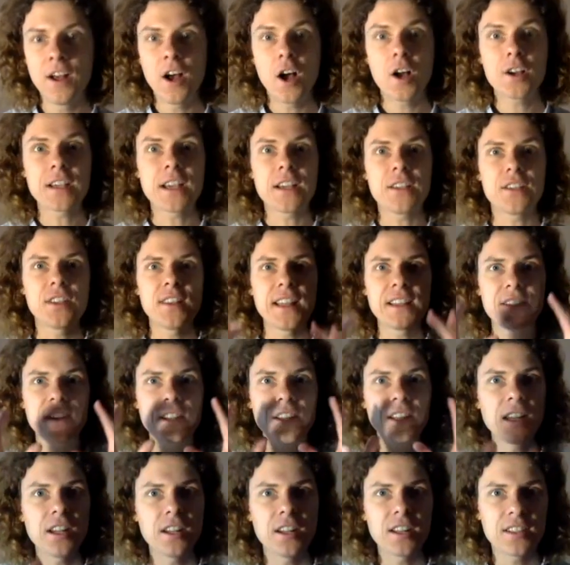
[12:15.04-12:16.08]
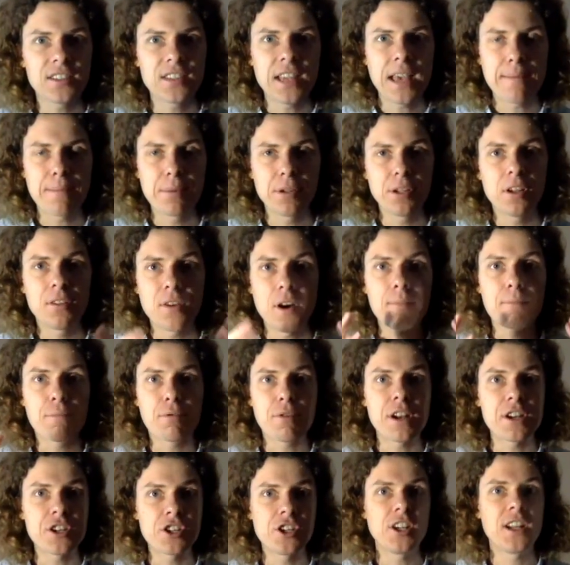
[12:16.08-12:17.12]
Okay, so that's a little example of
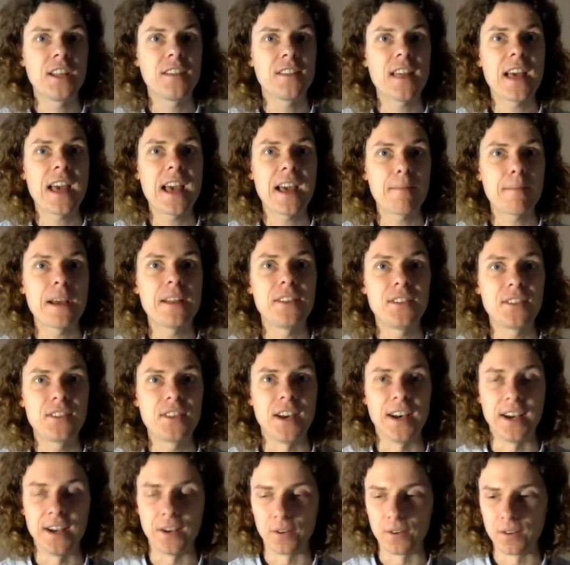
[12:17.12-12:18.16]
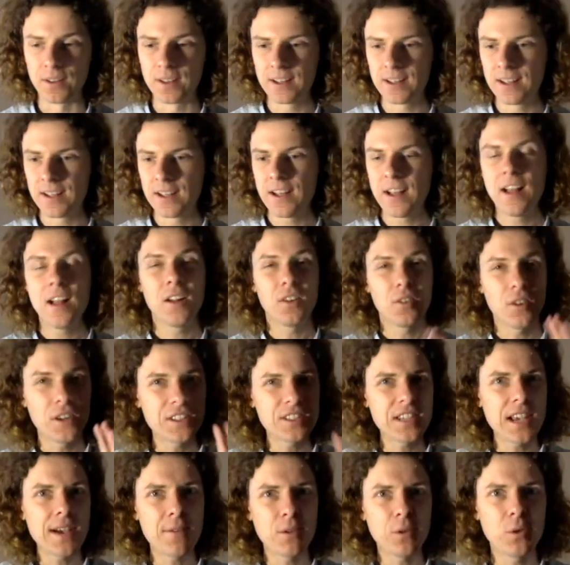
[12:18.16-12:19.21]
oppression in The Handmaid's Tale.
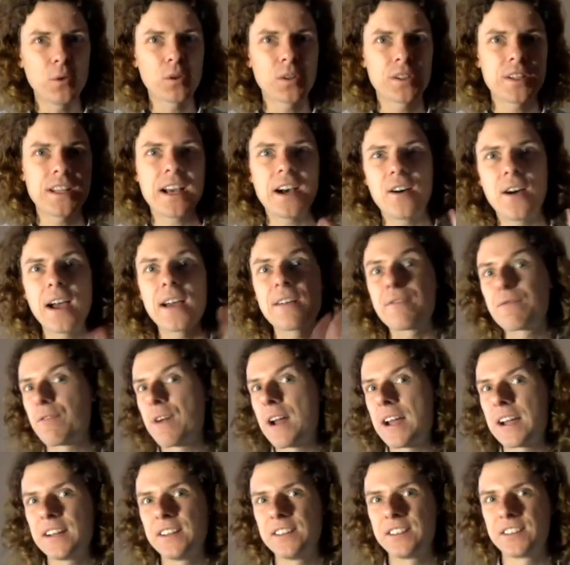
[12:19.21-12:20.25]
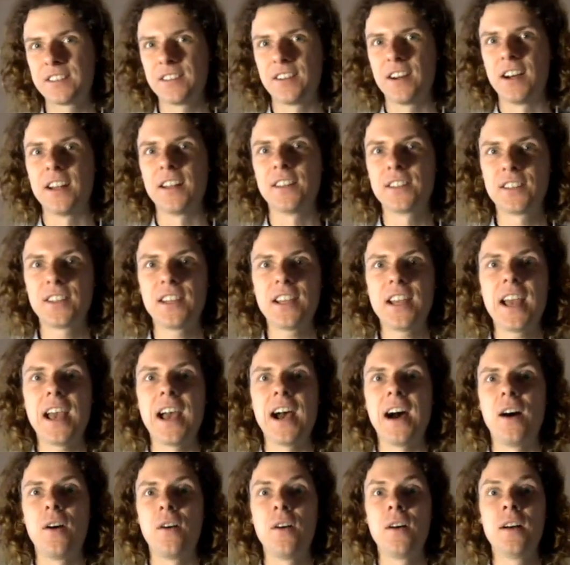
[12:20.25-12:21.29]
Let's have a look now at Frankenstein and see
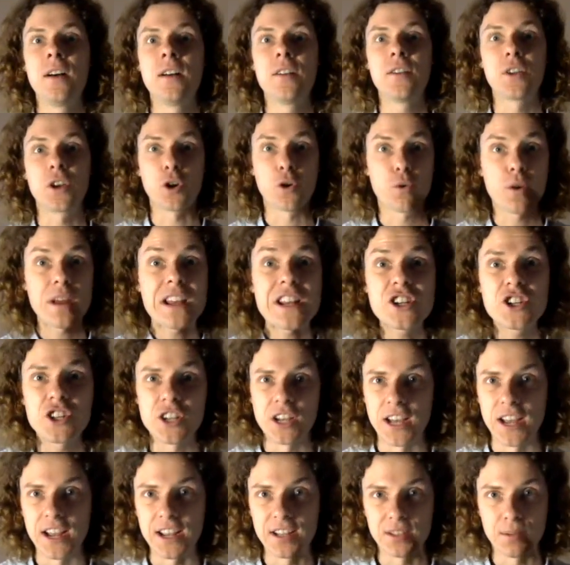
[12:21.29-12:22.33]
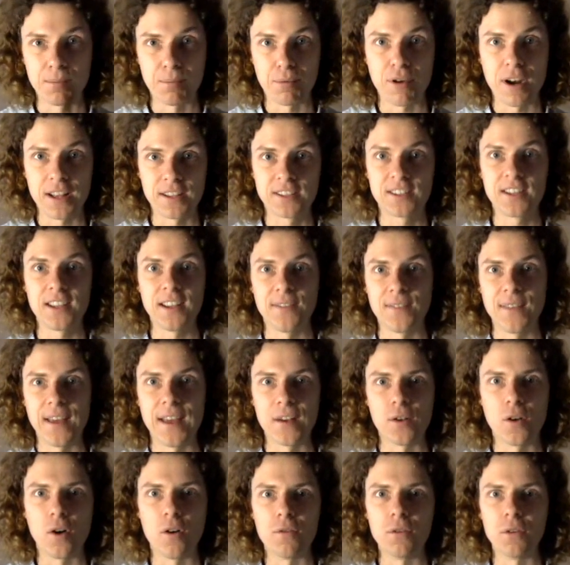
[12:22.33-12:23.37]
how the creature is oppressed in
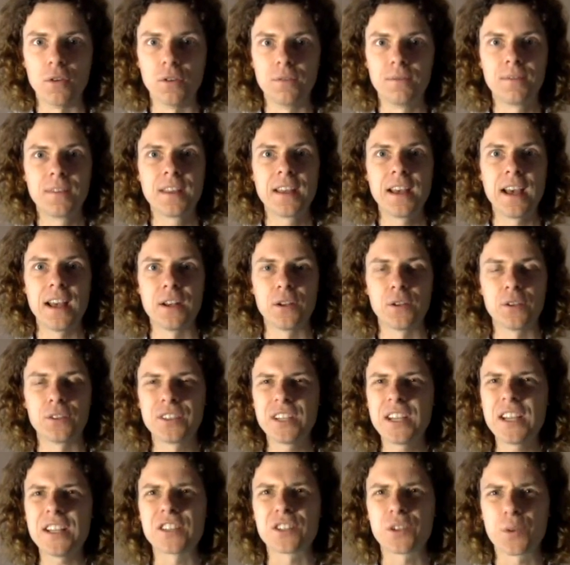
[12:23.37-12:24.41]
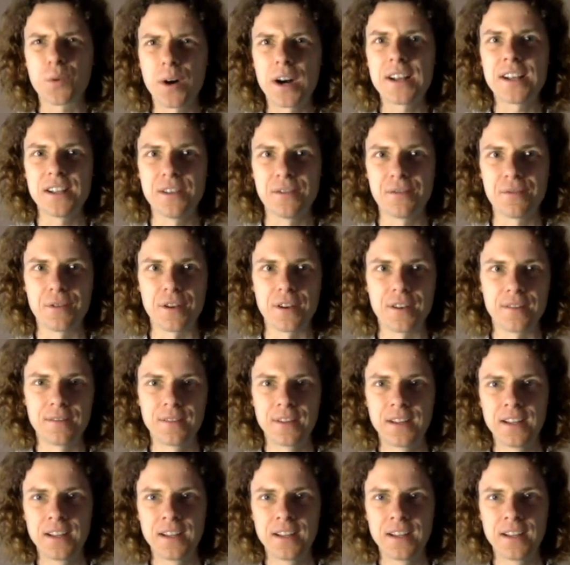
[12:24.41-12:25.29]
that novel. And you'll see it's quite different.